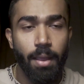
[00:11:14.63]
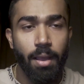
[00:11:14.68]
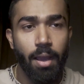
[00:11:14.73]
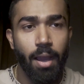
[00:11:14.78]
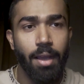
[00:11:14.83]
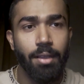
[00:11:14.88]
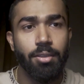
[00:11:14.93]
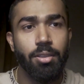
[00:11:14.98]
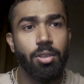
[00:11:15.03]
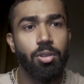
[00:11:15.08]

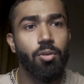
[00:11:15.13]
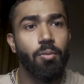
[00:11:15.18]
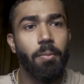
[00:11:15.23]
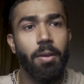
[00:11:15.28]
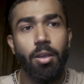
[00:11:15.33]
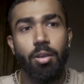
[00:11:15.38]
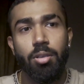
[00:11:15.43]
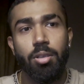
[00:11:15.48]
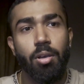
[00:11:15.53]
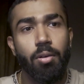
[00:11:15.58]
And just to
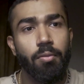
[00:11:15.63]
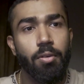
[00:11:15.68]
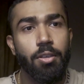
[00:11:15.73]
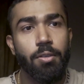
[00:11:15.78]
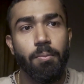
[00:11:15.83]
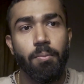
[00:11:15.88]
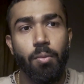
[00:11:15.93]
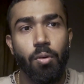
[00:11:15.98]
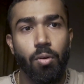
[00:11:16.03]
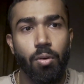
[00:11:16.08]
make your service
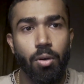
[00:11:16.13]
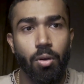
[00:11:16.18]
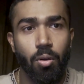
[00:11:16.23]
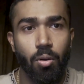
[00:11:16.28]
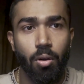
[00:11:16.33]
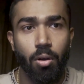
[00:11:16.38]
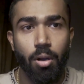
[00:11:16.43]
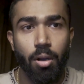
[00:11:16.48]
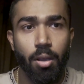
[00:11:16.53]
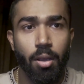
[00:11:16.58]
more
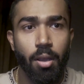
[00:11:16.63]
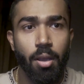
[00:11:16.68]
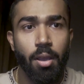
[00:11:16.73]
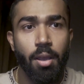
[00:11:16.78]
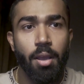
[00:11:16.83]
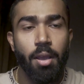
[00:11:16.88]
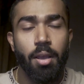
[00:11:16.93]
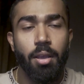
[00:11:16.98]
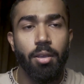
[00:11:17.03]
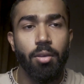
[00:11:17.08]
good,
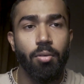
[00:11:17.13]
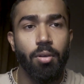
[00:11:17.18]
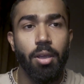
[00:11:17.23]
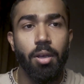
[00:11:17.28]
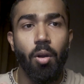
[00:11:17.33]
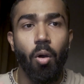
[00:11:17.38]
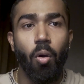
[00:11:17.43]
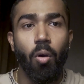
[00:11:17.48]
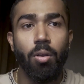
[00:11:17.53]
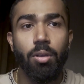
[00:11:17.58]
you can
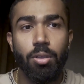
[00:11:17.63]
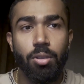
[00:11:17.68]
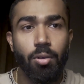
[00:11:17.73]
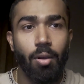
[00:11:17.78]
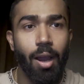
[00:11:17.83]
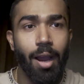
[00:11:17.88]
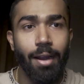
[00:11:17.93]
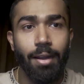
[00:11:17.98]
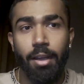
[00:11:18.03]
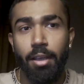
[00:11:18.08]
also
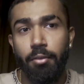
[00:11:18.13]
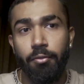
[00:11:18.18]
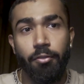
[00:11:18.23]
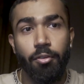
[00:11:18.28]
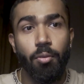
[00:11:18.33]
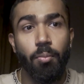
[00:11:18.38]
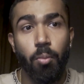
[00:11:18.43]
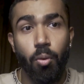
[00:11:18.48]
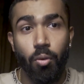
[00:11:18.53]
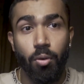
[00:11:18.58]
add like
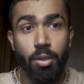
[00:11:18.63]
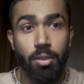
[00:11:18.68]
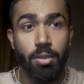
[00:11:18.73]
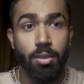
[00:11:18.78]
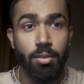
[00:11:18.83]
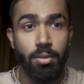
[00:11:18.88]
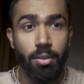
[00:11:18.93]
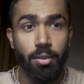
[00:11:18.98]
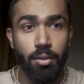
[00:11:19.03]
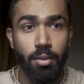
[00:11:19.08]
few
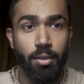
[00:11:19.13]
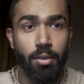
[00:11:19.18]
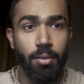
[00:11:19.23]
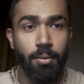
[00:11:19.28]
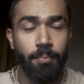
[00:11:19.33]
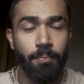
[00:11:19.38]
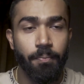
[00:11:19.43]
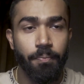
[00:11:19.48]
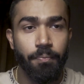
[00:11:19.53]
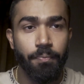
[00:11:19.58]
bonuses in there.
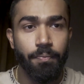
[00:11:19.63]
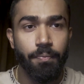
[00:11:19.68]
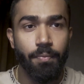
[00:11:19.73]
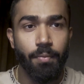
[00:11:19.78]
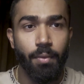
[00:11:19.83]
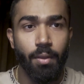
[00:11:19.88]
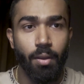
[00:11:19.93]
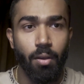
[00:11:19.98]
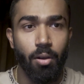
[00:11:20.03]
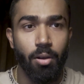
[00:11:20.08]

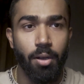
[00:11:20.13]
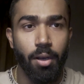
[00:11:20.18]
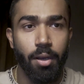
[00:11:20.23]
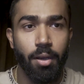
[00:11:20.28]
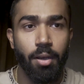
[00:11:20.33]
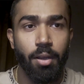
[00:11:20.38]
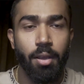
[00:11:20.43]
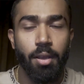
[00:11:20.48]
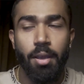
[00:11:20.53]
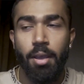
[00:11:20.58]
All
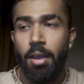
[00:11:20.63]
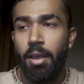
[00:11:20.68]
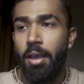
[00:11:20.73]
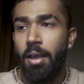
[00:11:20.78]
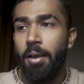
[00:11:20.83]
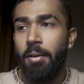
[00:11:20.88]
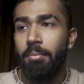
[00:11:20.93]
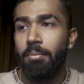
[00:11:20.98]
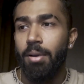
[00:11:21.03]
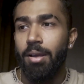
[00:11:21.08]
right.
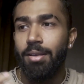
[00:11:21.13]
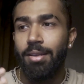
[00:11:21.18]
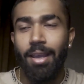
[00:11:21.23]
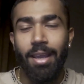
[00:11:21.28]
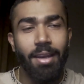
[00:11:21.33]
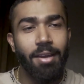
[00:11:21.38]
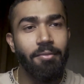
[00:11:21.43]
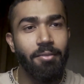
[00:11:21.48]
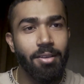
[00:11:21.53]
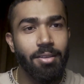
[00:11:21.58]
But
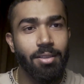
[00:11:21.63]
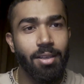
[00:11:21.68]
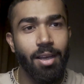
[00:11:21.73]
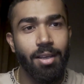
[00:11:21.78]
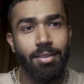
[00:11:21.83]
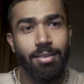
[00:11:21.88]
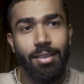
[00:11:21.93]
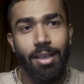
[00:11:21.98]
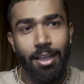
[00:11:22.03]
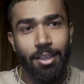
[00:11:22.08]
anyways,
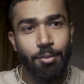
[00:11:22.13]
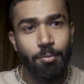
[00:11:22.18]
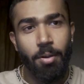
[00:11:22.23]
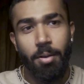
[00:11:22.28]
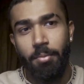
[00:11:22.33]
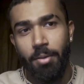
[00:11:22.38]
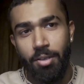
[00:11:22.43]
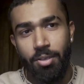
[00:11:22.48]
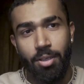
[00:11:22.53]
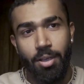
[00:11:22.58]
guys, that's
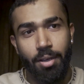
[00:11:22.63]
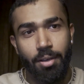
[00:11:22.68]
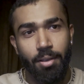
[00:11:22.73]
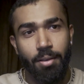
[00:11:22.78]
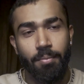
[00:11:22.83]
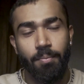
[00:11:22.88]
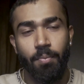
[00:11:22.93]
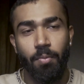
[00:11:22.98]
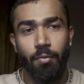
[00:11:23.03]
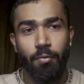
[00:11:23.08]
pretty much it
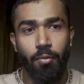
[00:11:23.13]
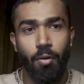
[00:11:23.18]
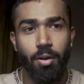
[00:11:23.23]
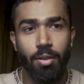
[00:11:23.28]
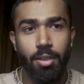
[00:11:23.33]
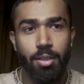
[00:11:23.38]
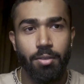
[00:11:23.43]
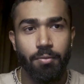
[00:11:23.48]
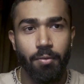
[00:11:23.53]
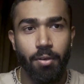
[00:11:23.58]
for
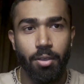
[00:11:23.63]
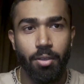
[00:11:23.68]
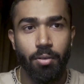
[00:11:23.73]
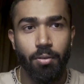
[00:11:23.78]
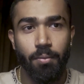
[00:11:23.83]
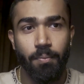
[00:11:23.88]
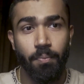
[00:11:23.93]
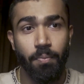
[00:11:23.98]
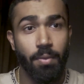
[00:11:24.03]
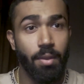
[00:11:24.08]
this video.